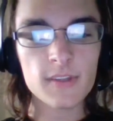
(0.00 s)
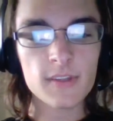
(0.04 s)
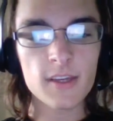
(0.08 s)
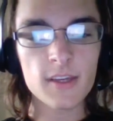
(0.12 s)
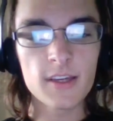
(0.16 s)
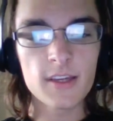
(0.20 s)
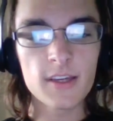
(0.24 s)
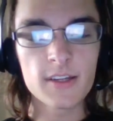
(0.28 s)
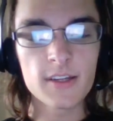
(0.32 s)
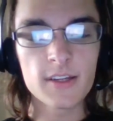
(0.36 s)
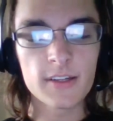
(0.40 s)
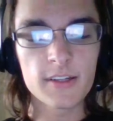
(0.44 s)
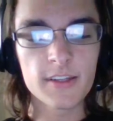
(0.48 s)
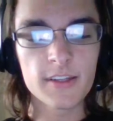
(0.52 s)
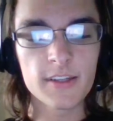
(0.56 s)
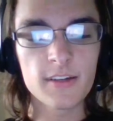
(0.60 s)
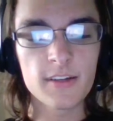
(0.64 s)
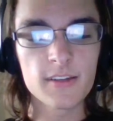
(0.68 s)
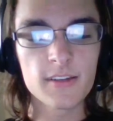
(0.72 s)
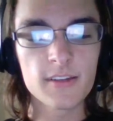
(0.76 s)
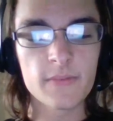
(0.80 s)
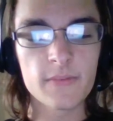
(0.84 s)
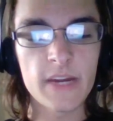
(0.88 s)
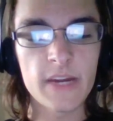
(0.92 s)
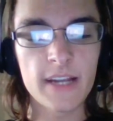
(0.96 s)

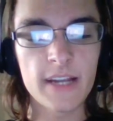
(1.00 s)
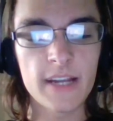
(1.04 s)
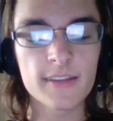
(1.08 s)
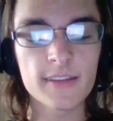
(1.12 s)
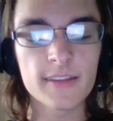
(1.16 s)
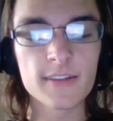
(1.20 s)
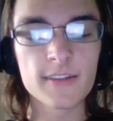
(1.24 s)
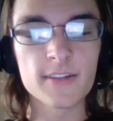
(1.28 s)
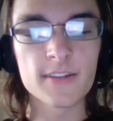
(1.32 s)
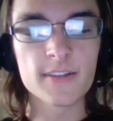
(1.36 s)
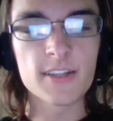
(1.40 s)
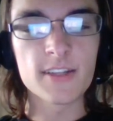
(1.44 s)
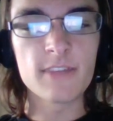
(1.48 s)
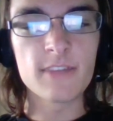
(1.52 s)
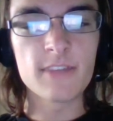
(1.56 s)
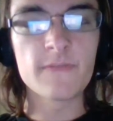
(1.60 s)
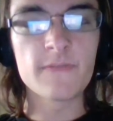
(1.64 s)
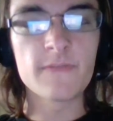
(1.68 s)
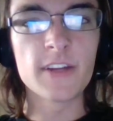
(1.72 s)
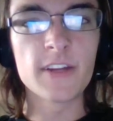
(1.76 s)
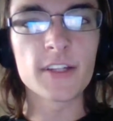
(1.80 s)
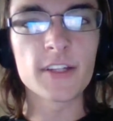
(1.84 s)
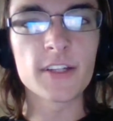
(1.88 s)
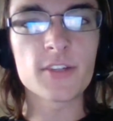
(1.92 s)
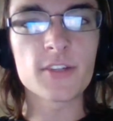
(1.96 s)
the Panthers
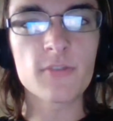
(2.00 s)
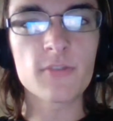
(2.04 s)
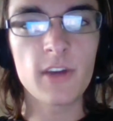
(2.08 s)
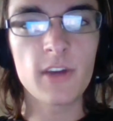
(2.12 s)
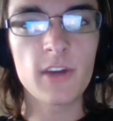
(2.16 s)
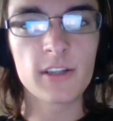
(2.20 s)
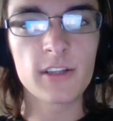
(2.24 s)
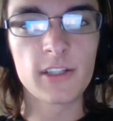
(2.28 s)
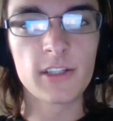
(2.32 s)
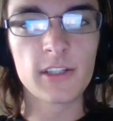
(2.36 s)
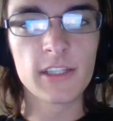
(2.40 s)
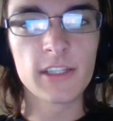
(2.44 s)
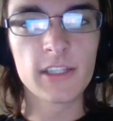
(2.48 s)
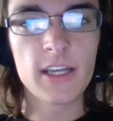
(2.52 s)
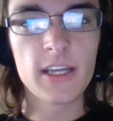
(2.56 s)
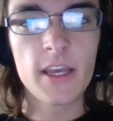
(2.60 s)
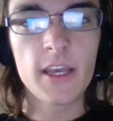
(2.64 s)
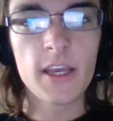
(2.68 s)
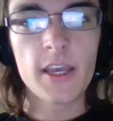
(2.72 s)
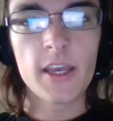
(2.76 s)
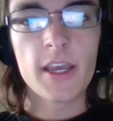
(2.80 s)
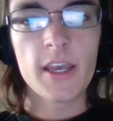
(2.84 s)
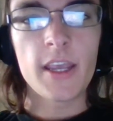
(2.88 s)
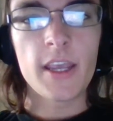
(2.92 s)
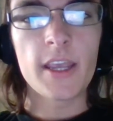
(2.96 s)
defense struggled,
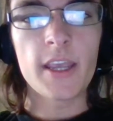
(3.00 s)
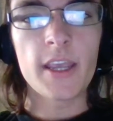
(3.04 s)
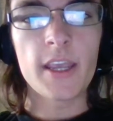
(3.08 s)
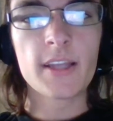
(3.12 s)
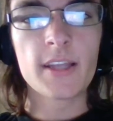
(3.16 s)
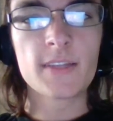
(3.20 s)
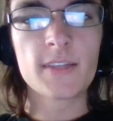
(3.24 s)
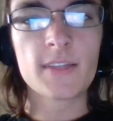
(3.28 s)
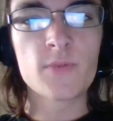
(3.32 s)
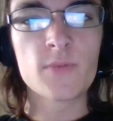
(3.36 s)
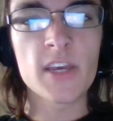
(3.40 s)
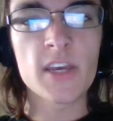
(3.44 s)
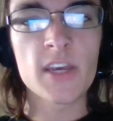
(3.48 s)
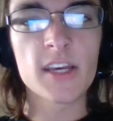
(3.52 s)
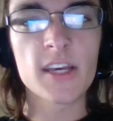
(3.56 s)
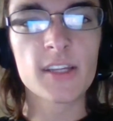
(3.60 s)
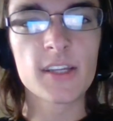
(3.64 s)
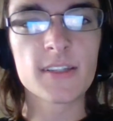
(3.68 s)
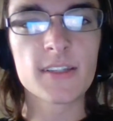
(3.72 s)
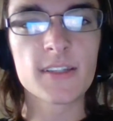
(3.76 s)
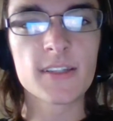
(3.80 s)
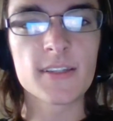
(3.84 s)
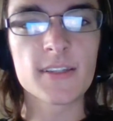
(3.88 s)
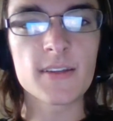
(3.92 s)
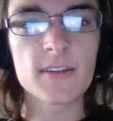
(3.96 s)
it is
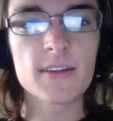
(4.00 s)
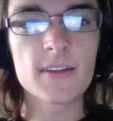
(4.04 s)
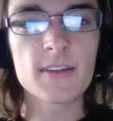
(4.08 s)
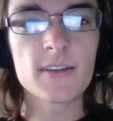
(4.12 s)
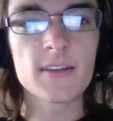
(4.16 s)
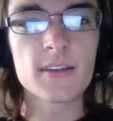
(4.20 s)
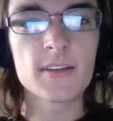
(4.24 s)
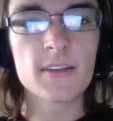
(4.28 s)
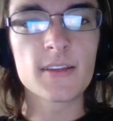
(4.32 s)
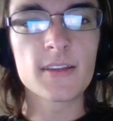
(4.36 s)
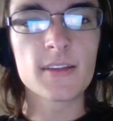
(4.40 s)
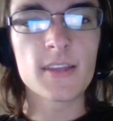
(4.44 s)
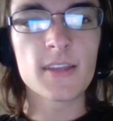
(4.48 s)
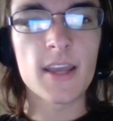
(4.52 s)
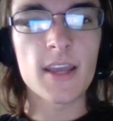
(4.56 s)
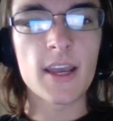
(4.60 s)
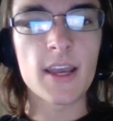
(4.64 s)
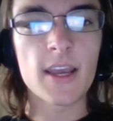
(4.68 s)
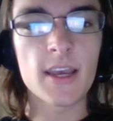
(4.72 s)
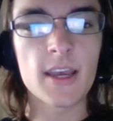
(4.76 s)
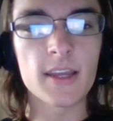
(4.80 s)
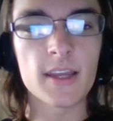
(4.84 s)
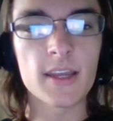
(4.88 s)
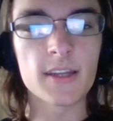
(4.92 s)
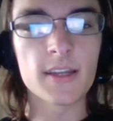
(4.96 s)
because they
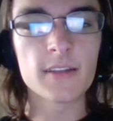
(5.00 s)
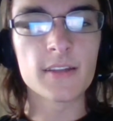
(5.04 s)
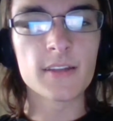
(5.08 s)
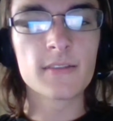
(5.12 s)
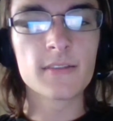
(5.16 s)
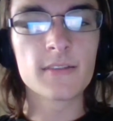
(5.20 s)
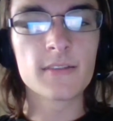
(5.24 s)
had